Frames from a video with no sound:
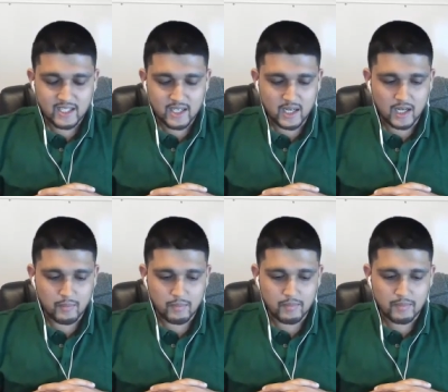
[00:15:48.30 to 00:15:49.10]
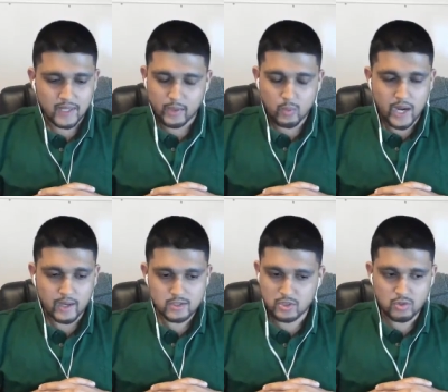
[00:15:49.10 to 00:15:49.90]
um, like
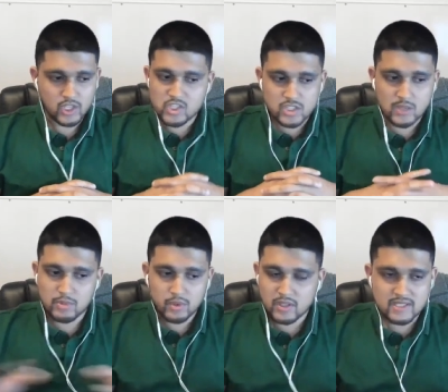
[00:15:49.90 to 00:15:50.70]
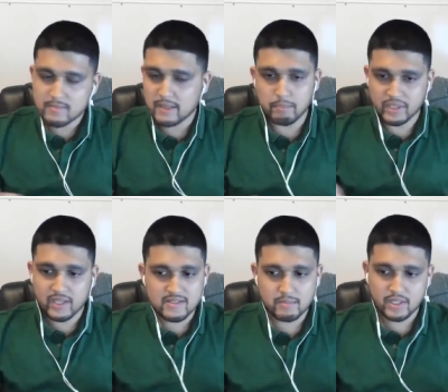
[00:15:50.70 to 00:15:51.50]
why, so you can just keep doing this and make
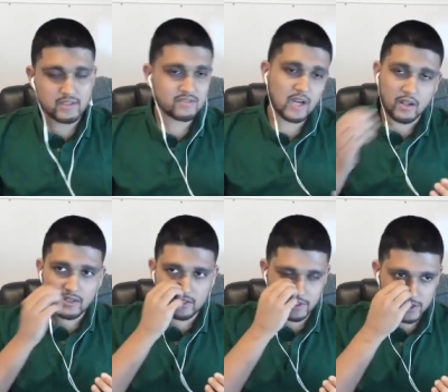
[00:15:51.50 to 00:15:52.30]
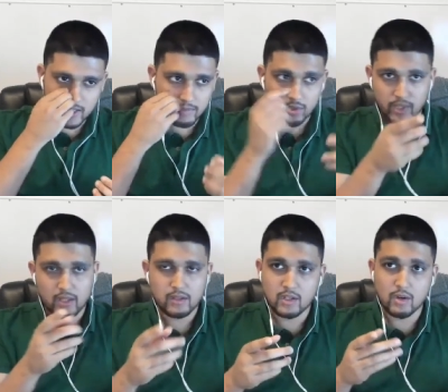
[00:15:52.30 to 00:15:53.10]
billions and billions of dollars and just keep
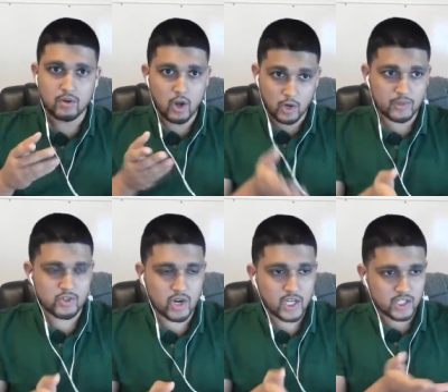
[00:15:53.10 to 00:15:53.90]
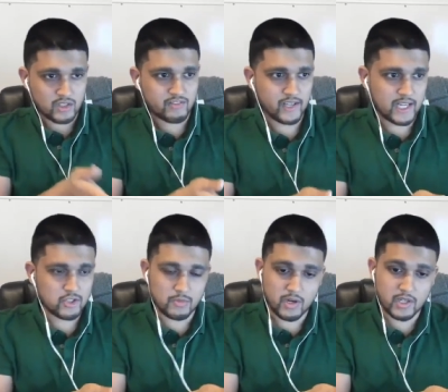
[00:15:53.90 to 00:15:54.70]
doing, you know, arbitrage in the
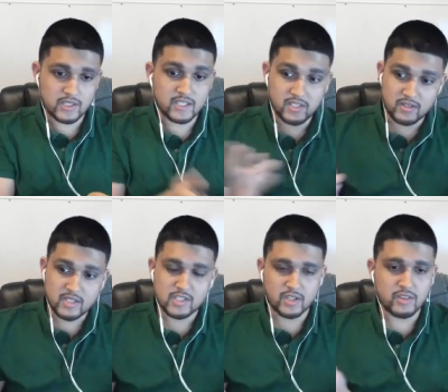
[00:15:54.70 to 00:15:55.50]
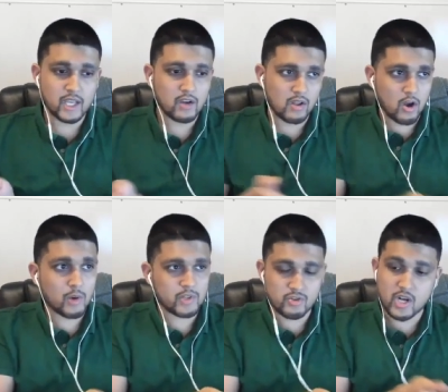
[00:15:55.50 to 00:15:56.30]
financial markets? Cause there's such a thing called
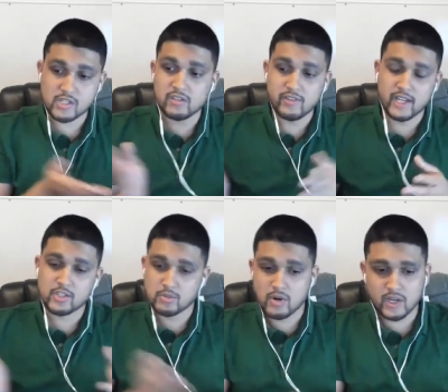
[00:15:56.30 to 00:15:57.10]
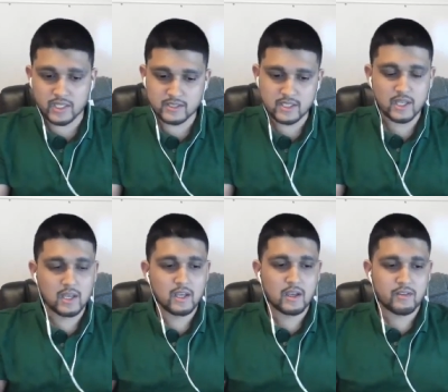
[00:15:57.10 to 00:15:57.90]
arbitrage in the financial markets.
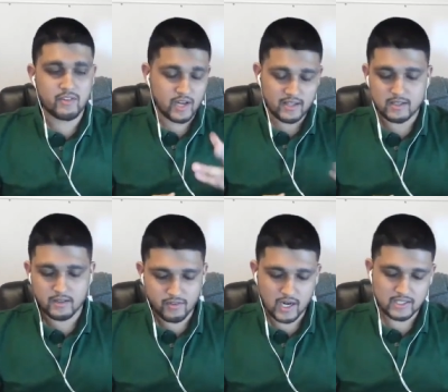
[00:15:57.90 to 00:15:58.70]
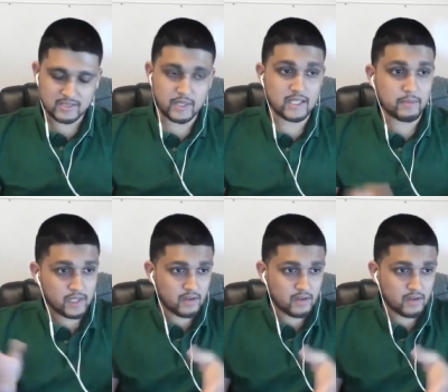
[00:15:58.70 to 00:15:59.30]
Forgot to, forgot to explain that, but